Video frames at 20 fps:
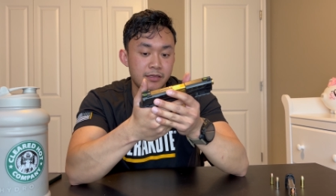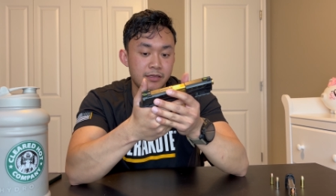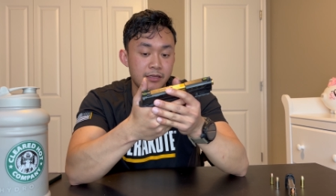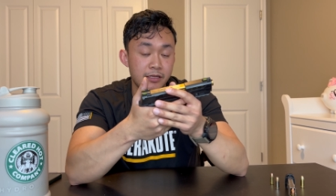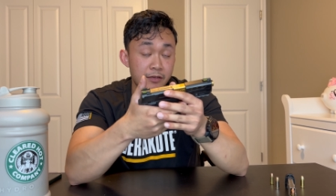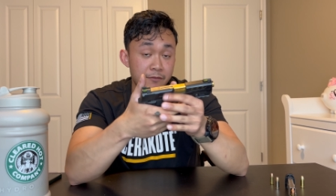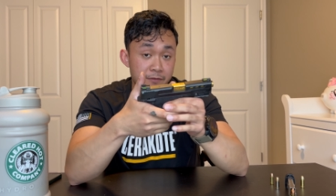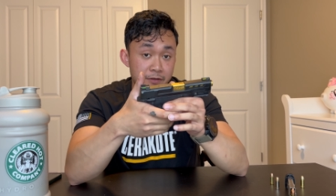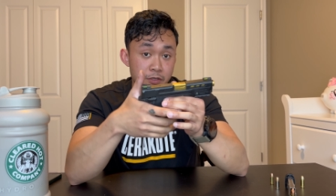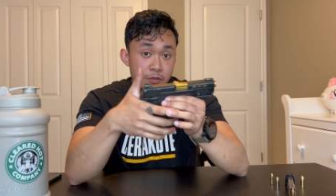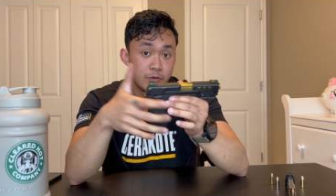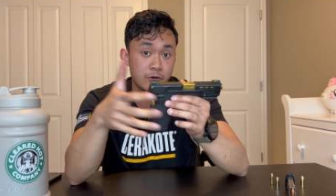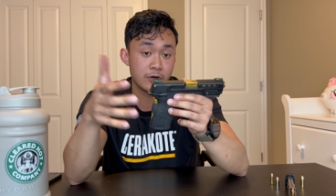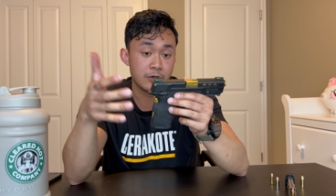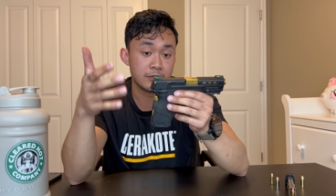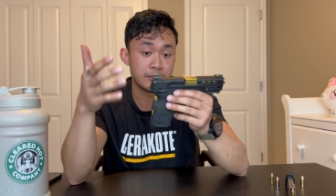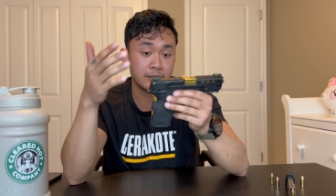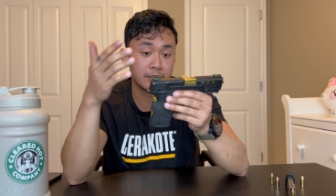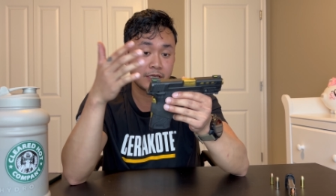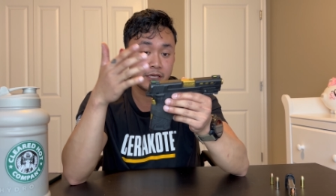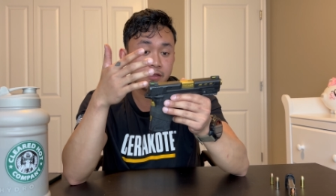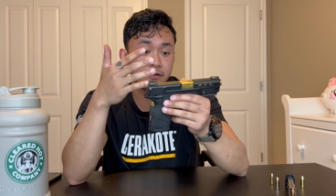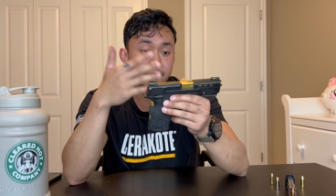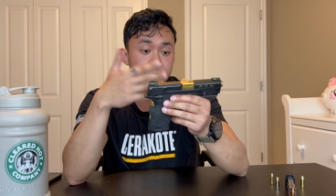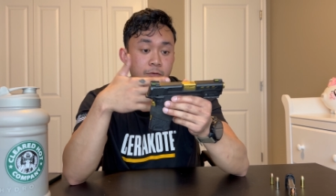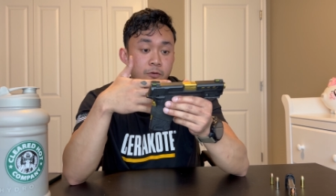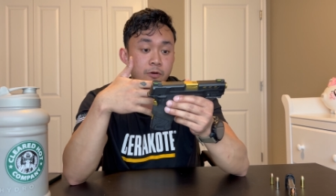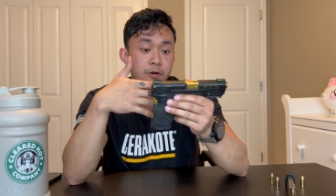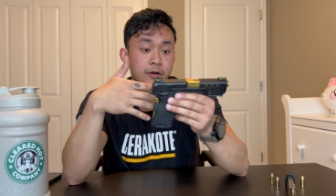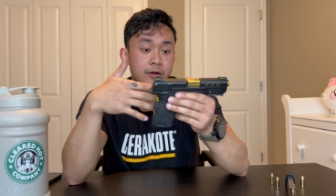if you are looking
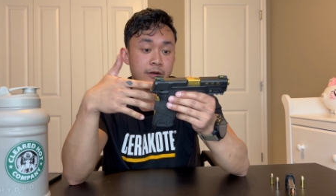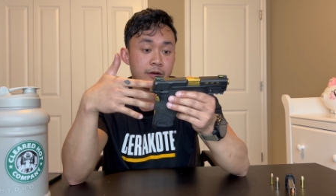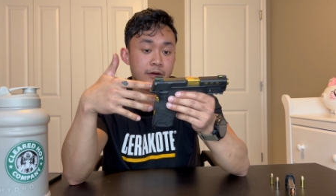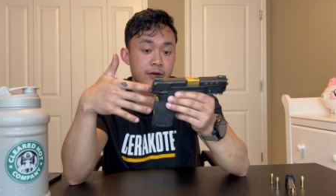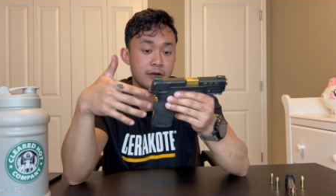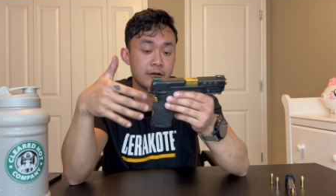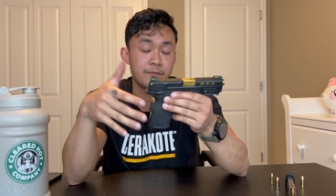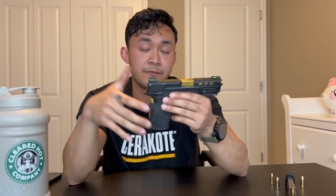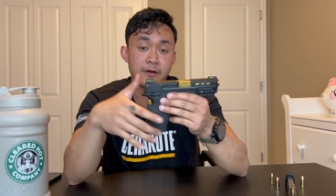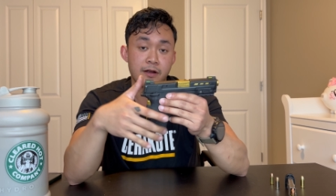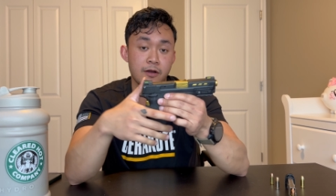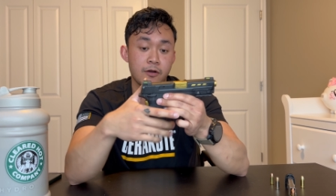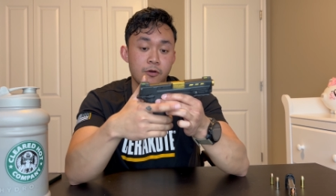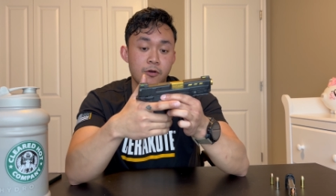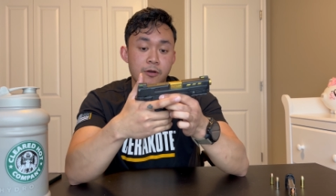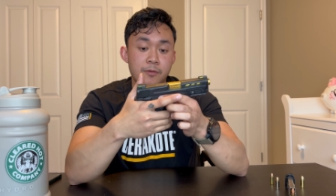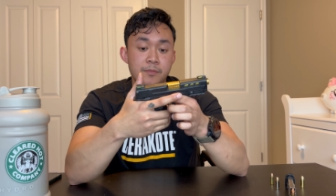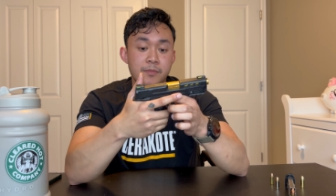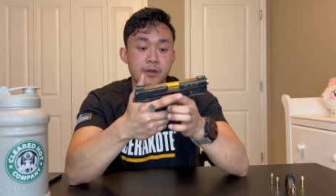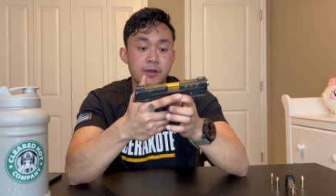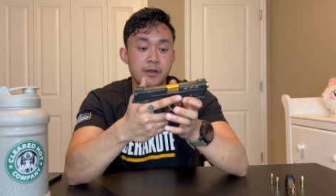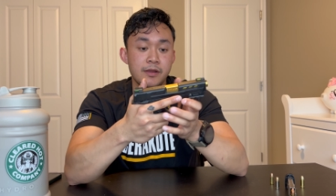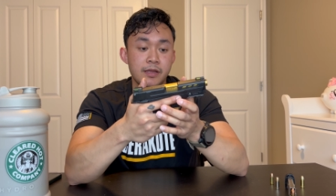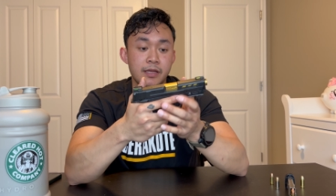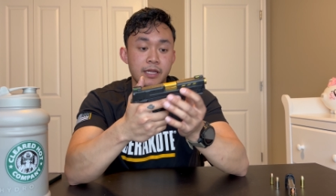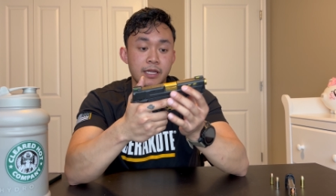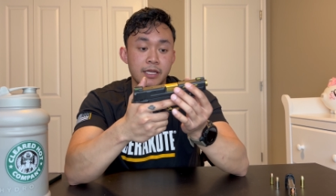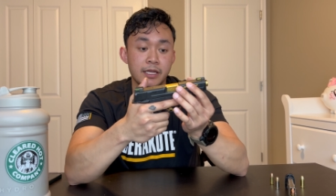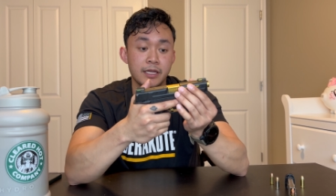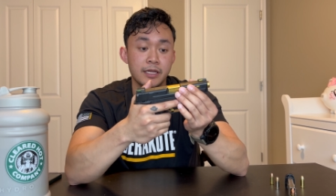for a firearm
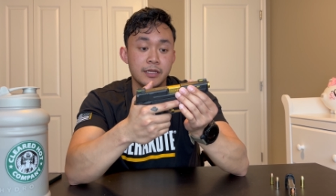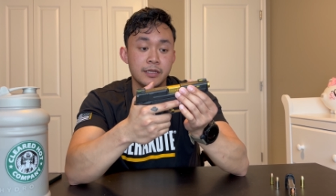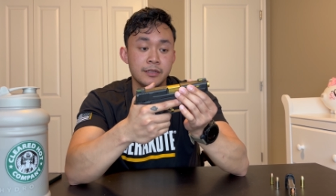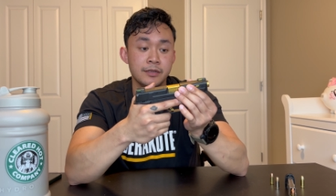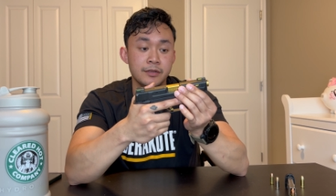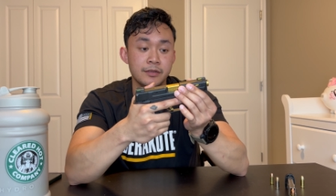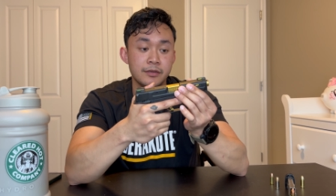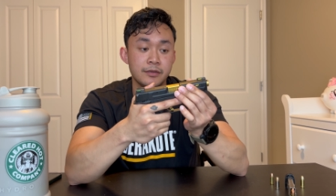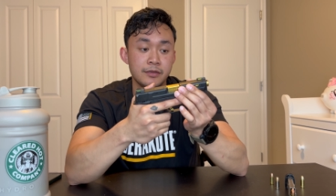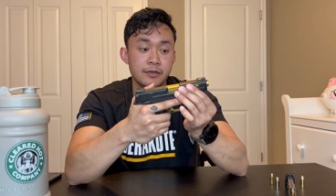and